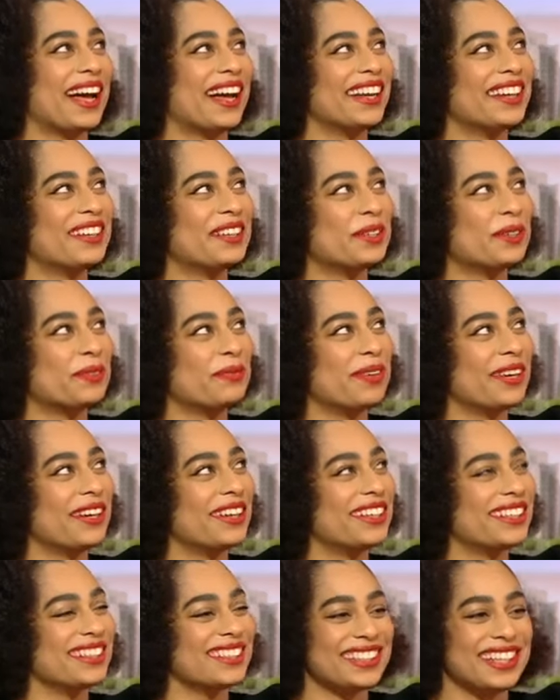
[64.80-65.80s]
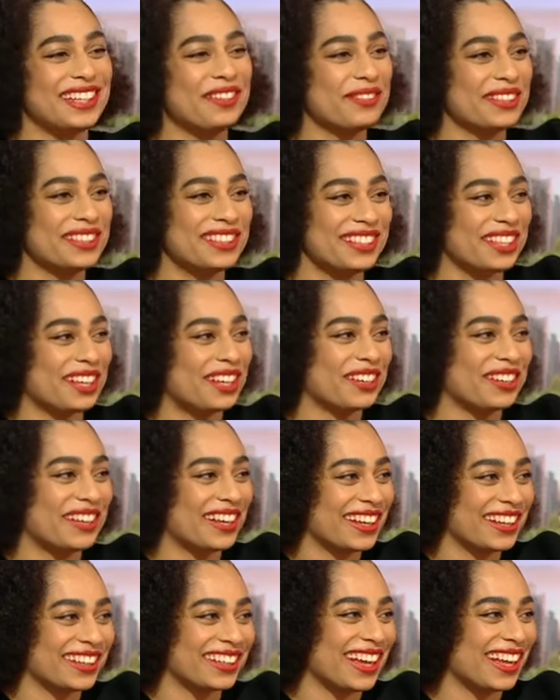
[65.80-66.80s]
that, but even so,
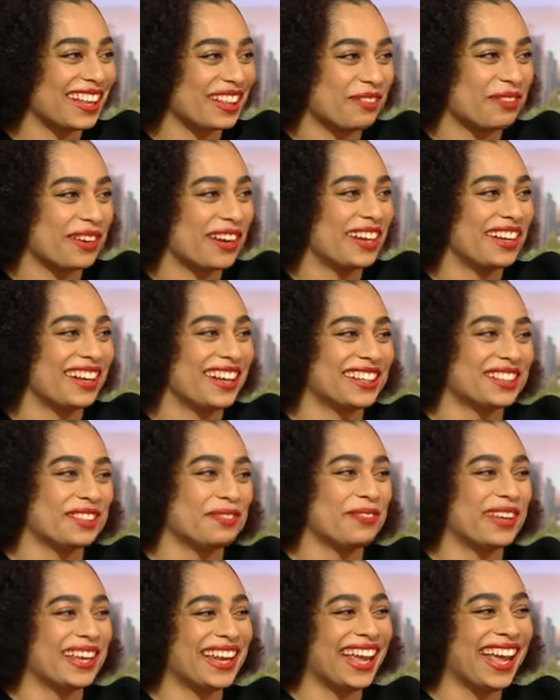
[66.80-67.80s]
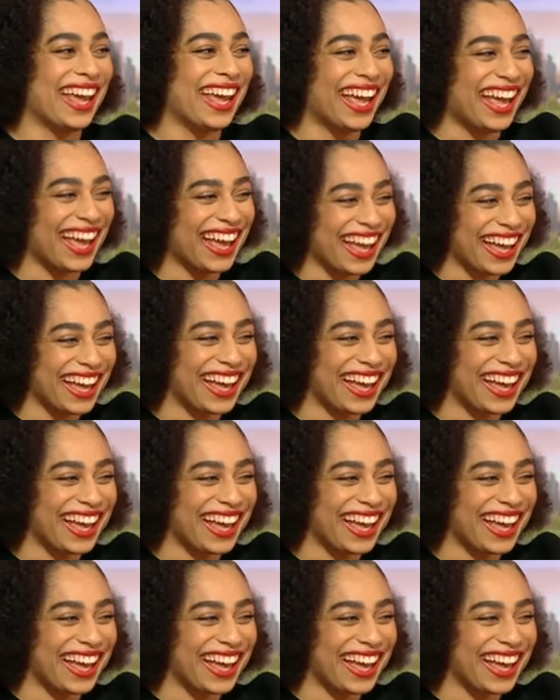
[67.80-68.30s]
like at the very last minute.